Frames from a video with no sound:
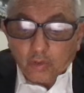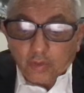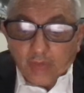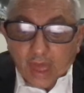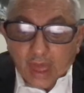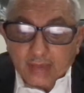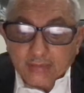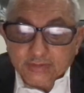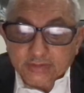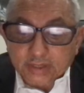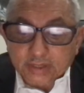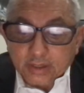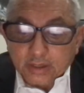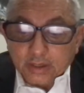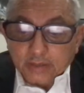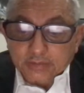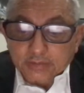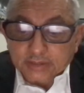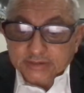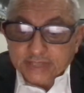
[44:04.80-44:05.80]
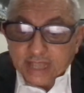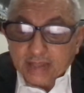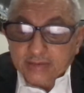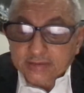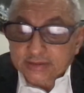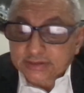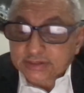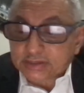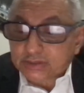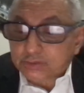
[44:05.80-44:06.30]
that
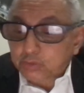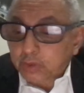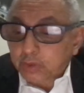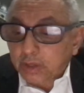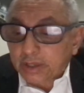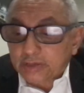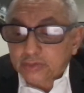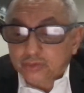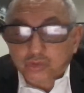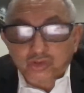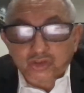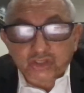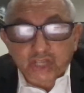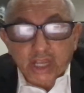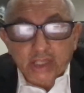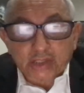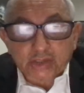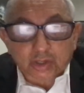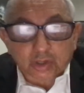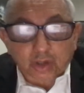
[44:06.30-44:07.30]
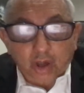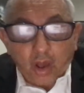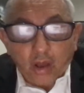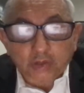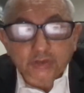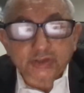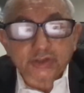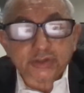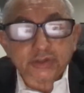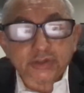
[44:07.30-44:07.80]
DeSantis is willing to change
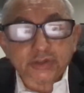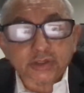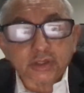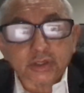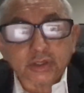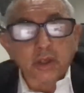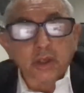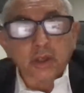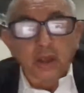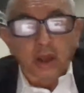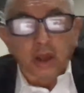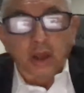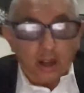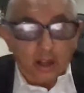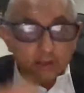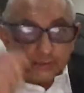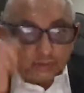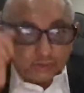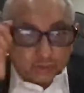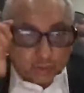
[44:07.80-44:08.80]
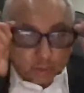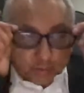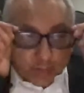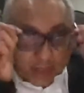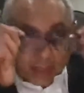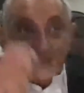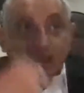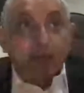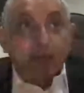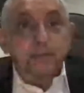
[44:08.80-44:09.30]
laws so
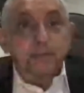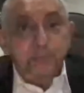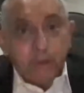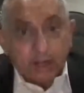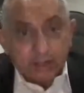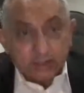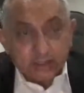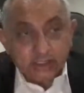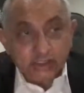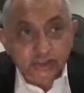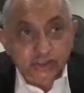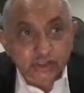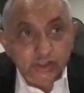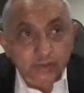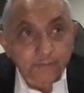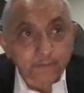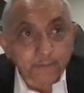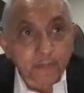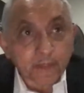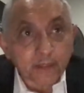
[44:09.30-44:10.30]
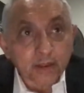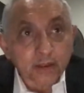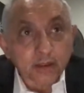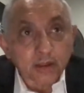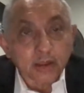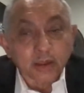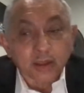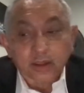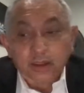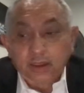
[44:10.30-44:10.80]
that he can punish
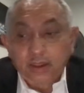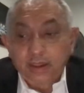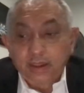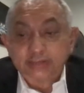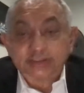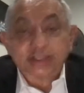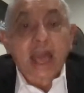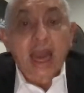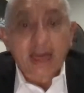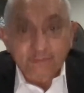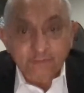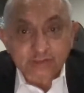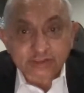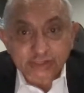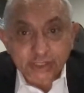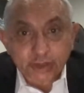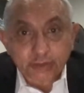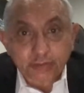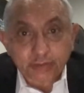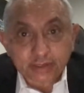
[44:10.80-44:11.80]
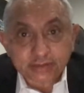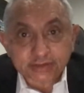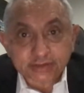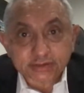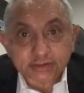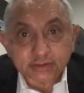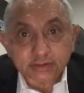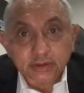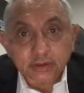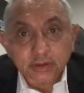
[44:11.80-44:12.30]
his
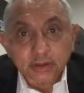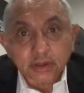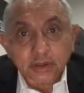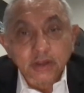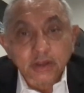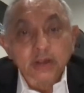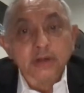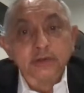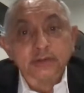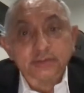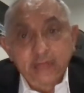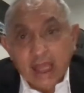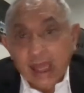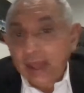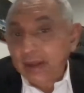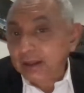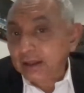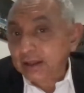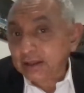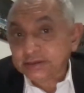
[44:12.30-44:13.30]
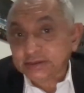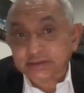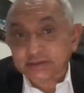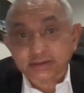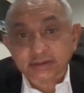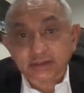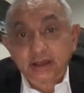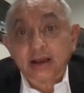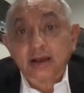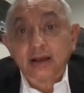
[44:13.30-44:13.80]
adversaries. That is